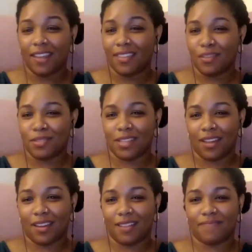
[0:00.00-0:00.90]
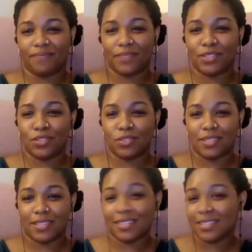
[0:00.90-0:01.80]
There was like a student
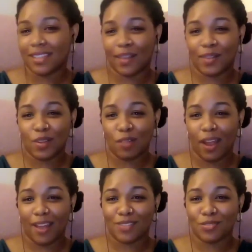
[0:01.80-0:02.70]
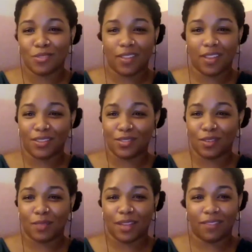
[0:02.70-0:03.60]
assistance counselor at my high school that also
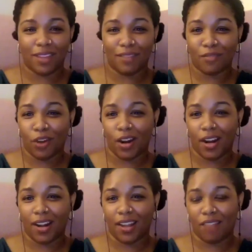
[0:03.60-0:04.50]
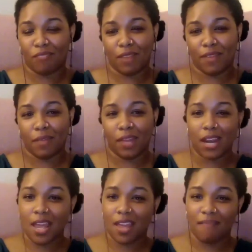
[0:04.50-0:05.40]
helped advocate for it. And
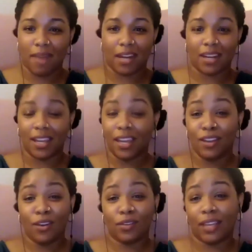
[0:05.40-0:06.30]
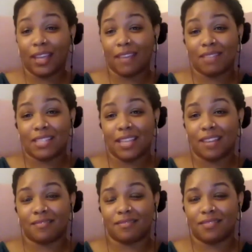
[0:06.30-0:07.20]
mm-hmm. You know, like it wasn't
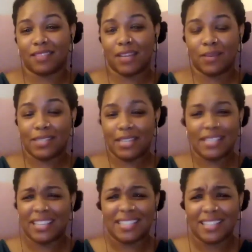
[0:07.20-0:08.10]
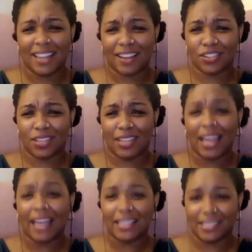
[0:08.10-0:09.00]
it wasn't easy. It didn't actually get
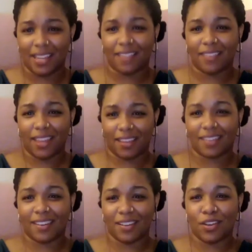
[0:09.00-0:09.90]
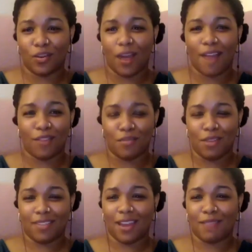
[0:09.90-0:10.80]
easy. Like you yeah. know, every
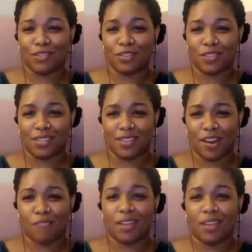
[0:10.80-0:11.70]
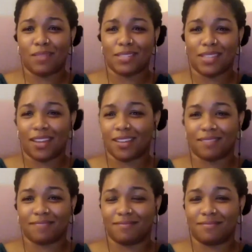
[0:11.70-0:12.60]
week that I was driven to therapy, it was like
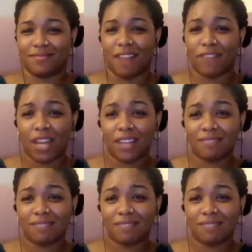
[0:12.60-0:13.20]
not fun.